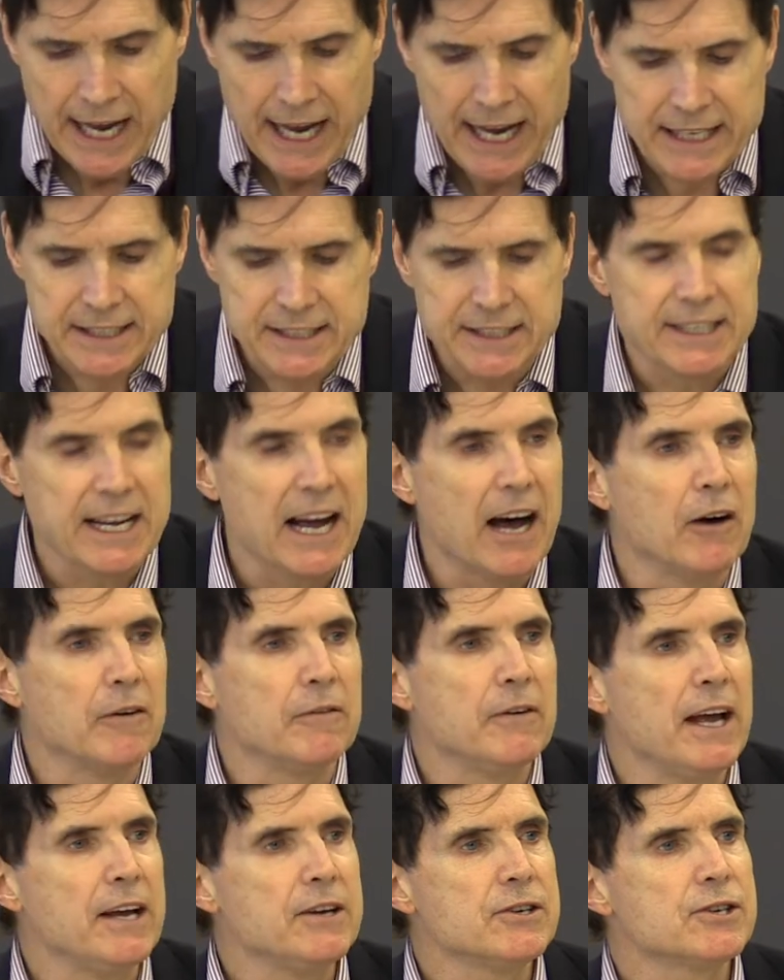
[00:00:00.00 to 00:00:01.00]
A
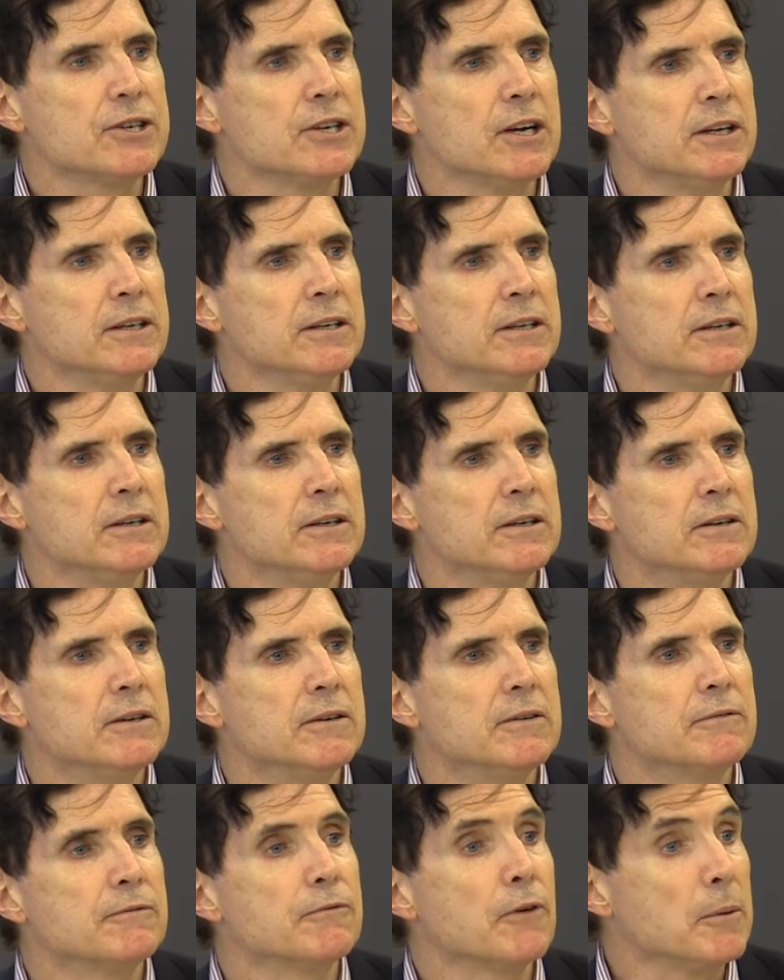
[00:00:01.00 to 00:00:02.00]
salvation
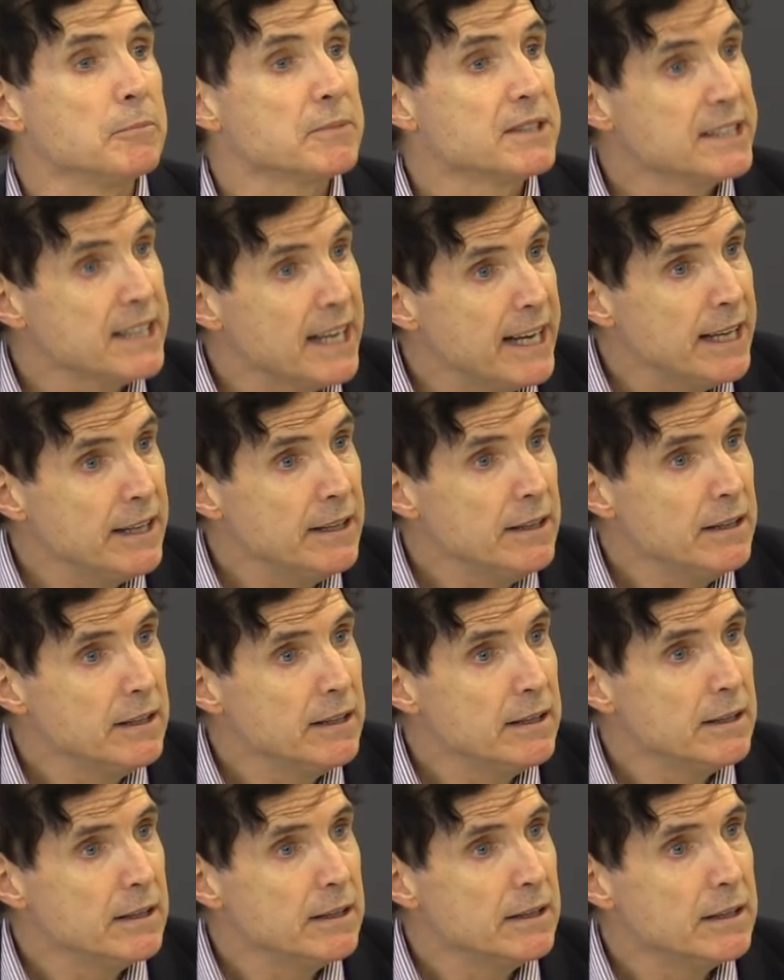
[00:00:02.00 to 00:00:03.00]
from sin
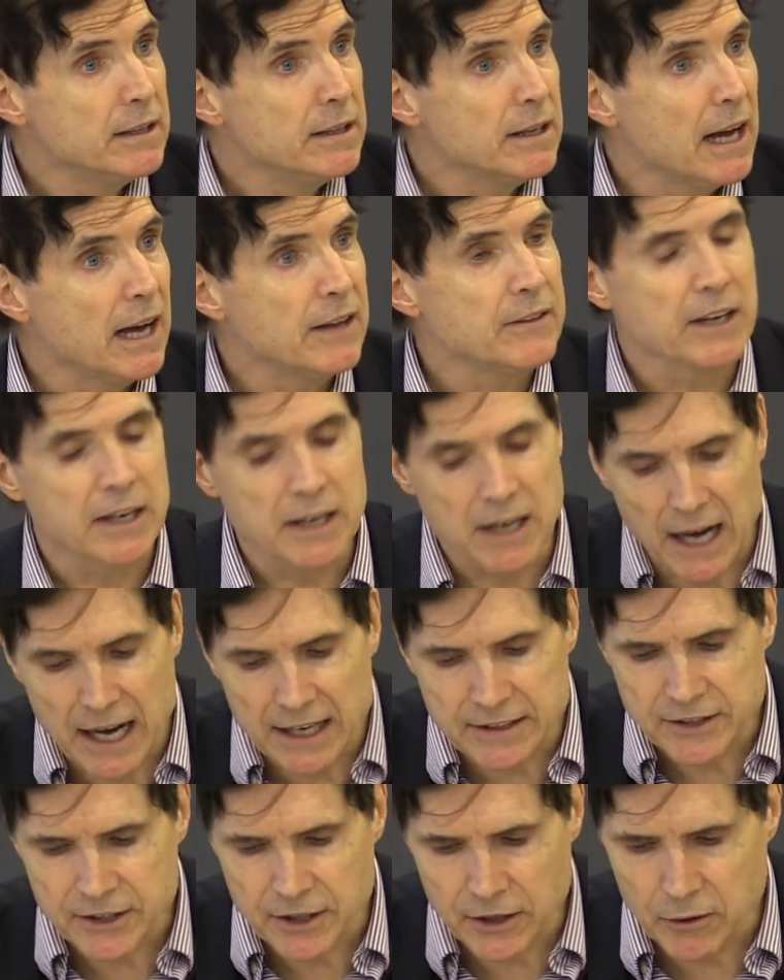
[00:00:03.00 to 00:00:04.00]
and the
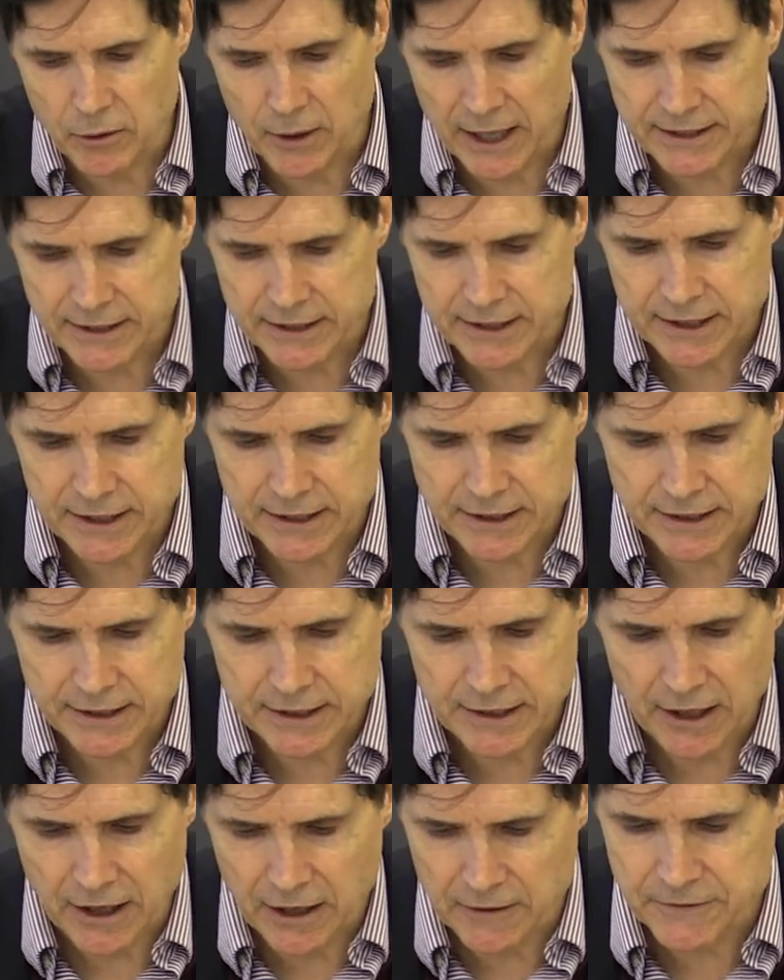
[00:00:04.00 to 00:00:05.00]

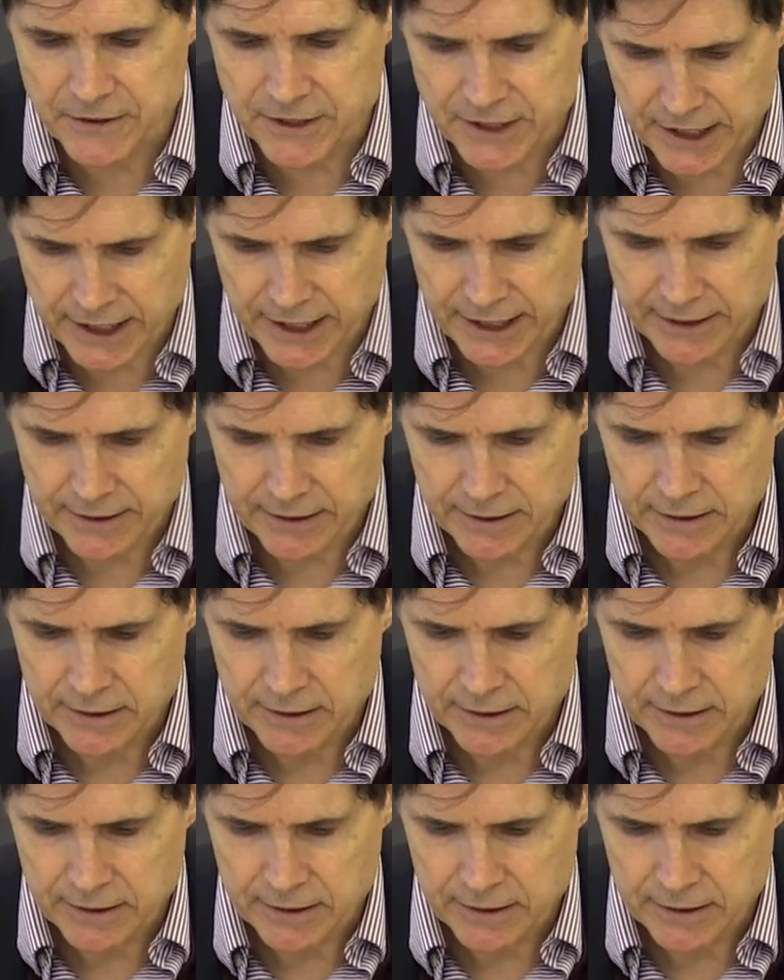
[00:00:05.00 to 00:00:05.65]
consequences of sin,